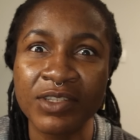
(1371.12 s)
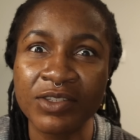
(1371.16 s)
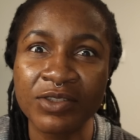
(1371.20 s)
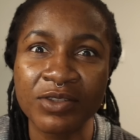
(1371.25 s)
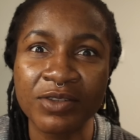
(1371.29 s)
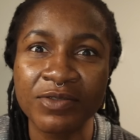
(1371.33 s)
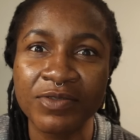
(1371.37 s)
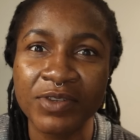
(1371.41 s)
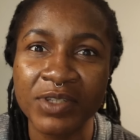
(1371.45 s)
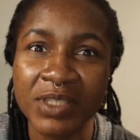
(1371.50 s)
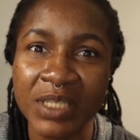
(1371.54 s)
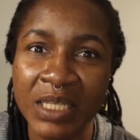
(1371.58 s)

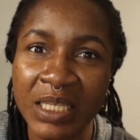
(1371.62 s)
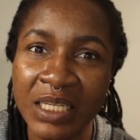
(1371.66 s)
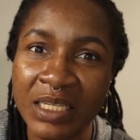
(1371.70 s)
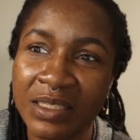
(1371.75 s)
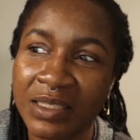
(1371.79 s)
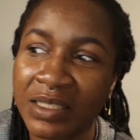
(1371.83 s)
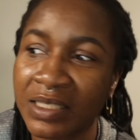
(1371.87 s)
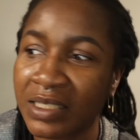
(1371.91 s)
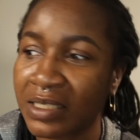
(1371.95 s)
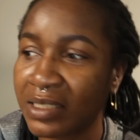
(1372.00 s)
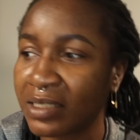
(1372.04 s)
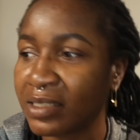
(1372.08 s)
not for the
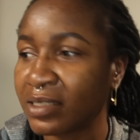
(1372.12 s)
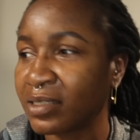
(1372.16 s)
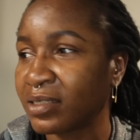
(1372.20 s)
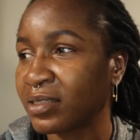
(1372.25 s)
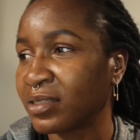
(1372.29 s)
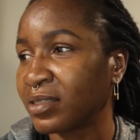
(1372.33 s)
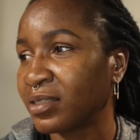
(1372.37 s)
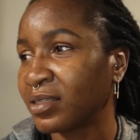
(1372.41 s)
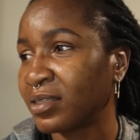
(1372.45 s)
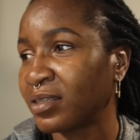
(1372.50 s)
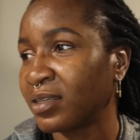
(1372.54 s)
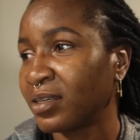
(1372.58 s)
lazy.
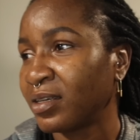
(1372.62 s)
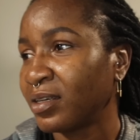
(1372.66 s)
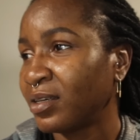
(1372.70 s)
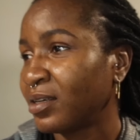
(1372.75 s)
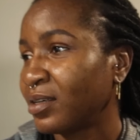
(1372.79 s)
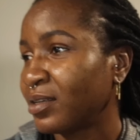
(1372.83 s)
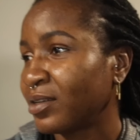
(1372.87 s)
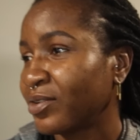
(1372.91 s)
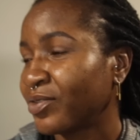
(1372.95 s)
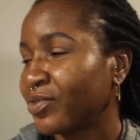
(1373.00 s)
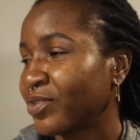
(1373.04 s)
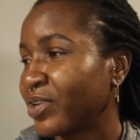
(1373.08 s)

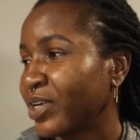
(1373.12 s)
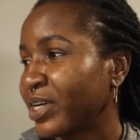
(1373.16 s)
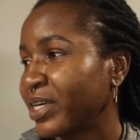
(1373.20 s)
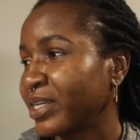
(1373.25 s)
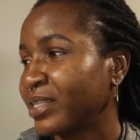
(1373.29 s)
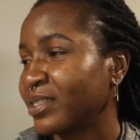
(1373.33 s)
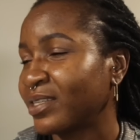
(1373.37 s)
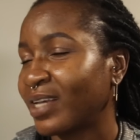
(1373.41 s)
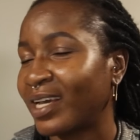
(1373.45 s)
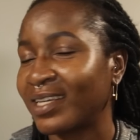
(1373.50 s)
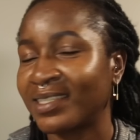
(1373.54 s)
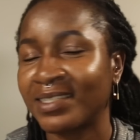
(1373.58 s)

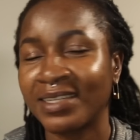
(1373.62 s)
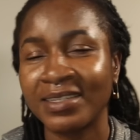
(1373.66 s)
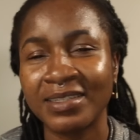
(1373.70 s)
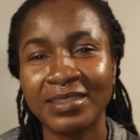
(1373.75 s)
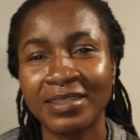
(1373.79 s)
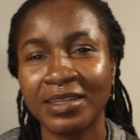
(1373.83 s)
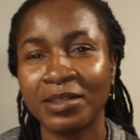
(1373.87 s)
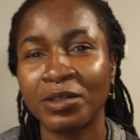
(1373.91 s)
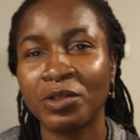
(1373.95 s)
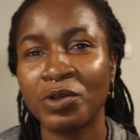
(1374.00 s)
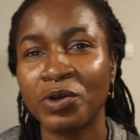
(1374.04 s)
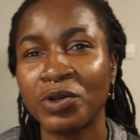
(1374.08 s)
Right, I say this
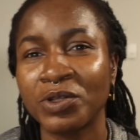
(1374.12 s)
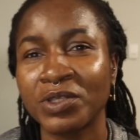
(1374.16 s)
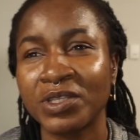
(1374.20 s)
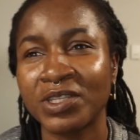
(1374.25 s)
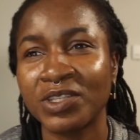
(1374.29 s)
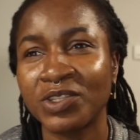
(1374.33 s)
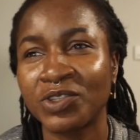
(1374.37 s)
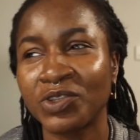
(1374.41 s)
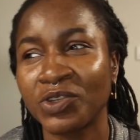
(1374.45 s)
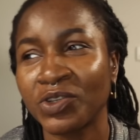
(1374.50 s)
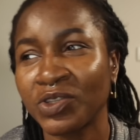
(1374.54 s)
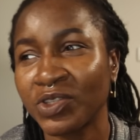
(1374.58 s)
a lot.
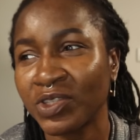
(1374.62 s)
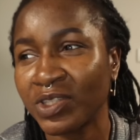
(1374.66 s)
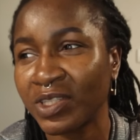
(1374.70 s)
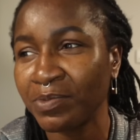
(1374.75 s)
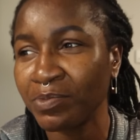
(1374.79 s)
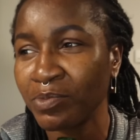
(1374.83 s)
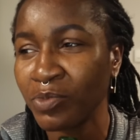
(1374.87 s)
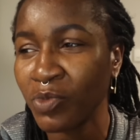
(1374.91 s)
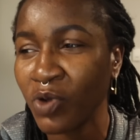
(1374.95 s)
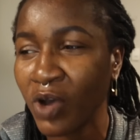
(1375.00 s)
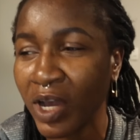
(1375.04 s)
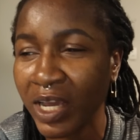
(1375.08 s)
It's just the
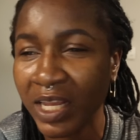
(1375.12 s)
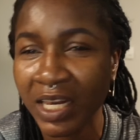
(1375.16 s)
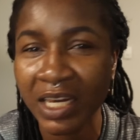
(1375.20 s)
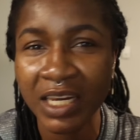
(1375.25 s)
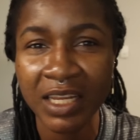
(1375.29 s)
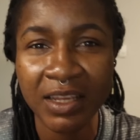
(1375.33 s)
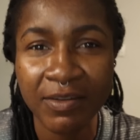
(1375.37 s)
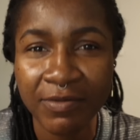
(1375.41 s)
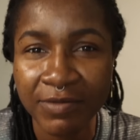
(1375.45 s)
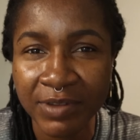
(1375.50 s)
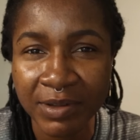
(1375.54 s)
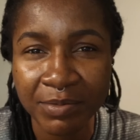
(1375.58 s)
more I
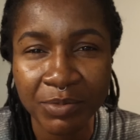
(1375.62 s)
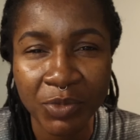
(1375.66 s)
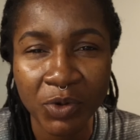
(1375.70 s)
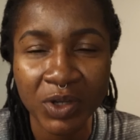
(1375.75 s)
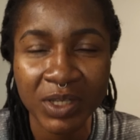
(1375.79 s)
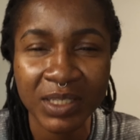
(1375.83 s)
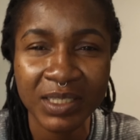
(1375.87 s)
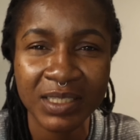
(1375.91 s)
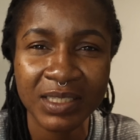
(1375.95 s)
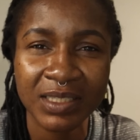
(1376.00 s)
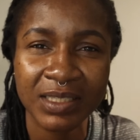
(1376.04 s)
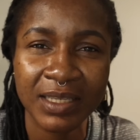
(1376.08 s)
live, the more
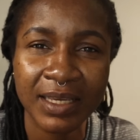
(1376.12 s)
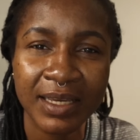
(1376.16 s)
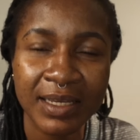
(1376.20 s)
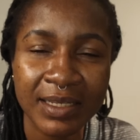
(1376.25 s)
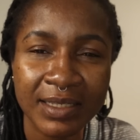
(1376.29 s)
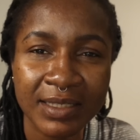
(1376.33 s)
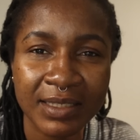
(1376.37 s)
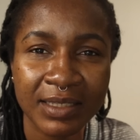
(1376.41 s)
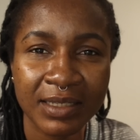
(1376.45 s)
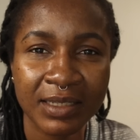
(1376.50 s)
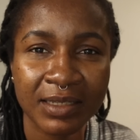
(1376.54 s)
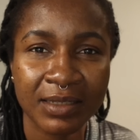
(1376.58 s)
it
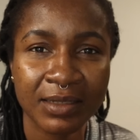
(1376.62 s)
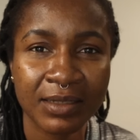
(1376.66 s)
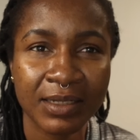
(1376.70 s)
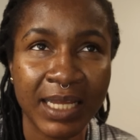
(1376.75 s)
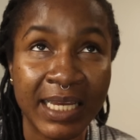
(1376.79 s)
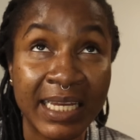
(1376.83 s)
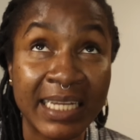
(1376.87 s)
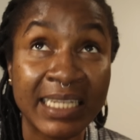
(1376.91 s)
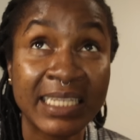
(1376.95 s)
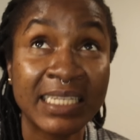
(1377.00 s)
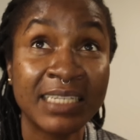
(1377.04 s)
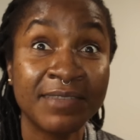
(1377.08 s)
sinks in.
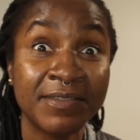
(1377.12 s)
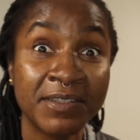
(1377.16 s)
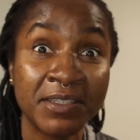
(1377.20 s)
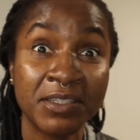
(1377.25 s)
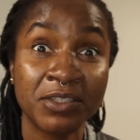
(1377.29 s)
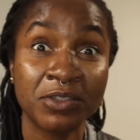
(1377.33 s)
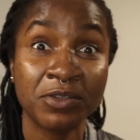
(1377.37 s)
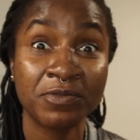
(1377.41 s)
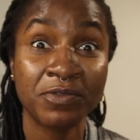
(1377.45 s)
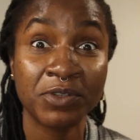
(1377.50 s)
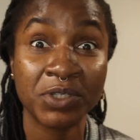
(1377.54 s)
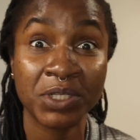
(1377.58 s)
Like, living
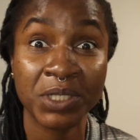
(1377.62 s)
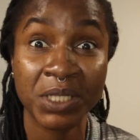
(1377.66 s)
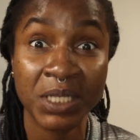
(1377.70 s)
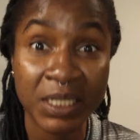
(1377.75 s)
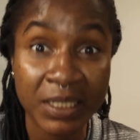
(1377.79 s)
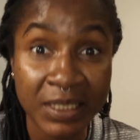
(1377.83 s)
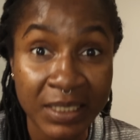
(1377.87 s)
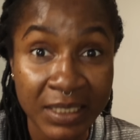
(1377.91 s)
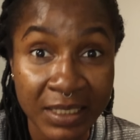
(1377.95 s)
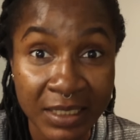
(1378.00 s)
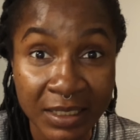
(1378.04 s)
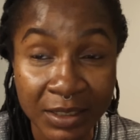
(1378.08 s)
is not for the
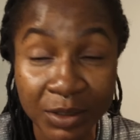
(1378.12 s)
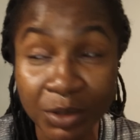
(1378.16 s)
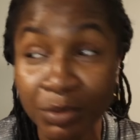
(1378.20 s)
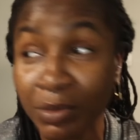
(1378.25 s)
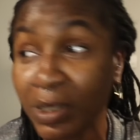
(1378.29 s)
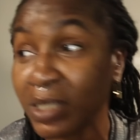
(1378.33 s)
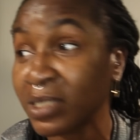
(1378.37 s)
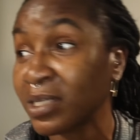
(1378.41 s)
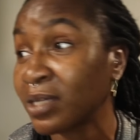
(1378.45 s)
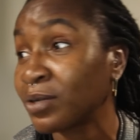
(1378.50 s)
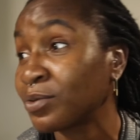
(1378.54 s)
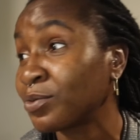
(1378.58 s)
lazy. No
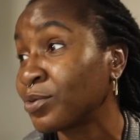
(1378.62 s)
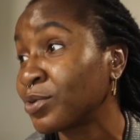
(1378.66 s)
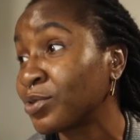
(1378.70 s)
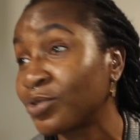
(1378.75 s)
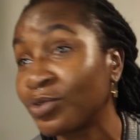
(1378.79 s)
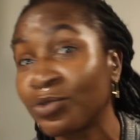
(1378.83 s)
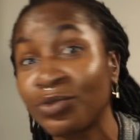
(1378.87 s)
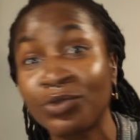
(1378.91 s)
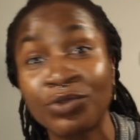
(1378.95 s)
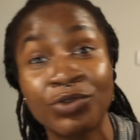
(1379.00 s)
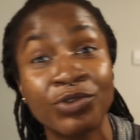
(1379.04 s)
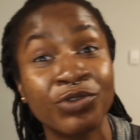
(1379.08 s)
matter what
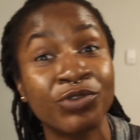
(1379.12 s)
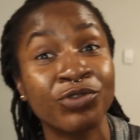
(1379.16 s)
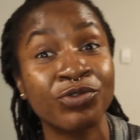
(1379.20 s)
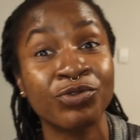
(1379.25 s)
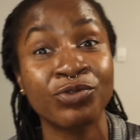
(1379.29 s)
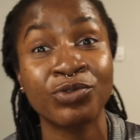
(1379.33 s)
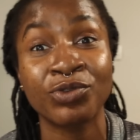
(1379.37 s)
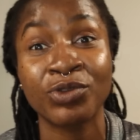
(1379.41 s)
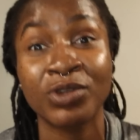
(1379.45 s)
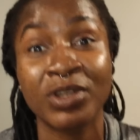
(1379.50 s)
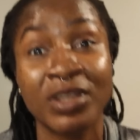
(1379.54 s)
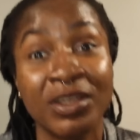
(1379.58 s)
you're going
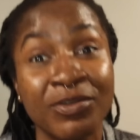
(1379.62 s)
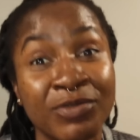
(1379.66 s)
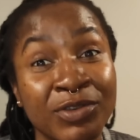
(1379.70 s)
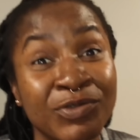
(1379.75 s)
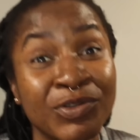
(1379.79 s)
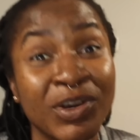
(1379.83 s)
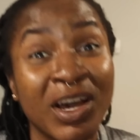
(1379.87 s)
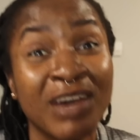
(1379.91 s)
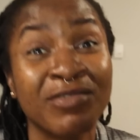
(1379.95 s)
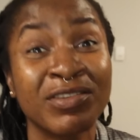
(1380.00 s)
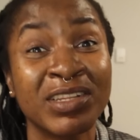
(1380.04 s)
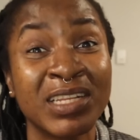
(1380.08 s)
through, even if
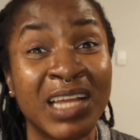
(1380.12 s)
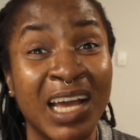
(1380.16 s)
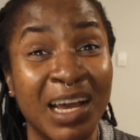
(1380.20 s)
you're having